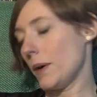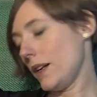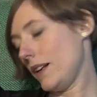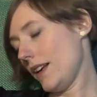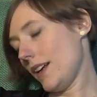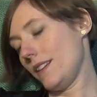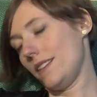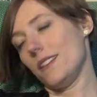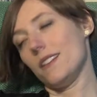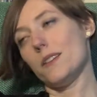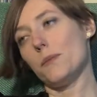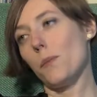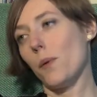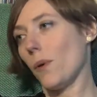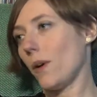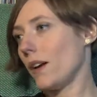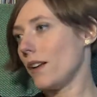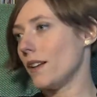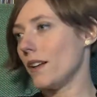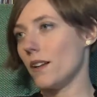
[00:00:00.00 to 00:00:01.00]
But at this
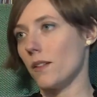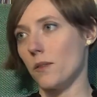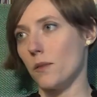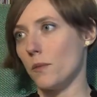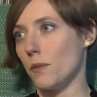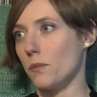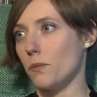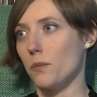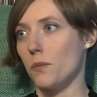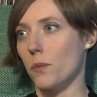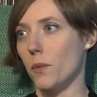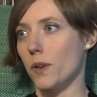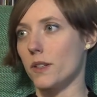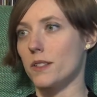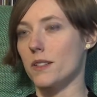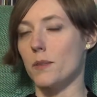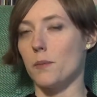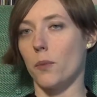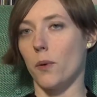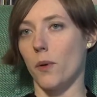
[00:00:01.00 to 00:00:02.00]
point, um,
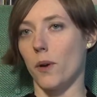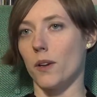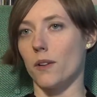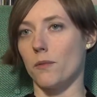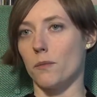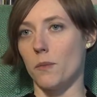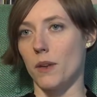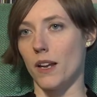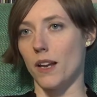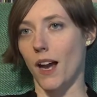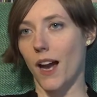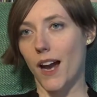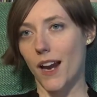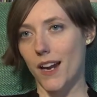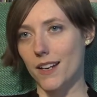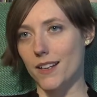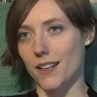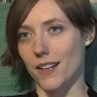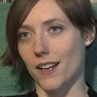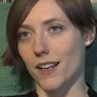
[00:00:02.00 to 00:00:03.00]
what's the point of me
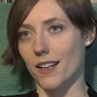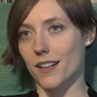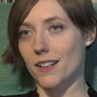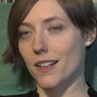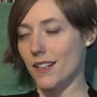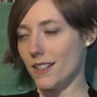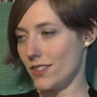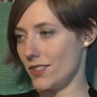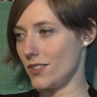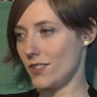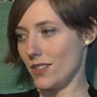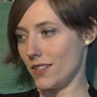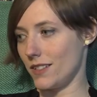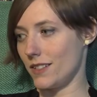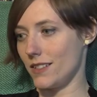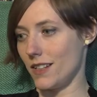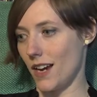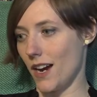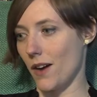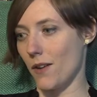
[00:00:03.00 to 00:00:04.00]
hiding it? It's
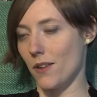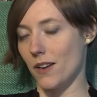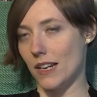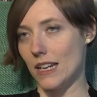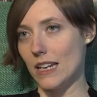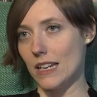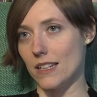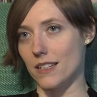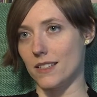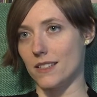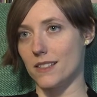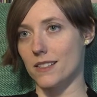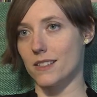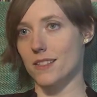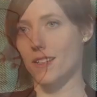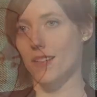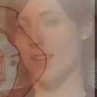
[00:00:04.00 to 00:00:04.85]
just how it is.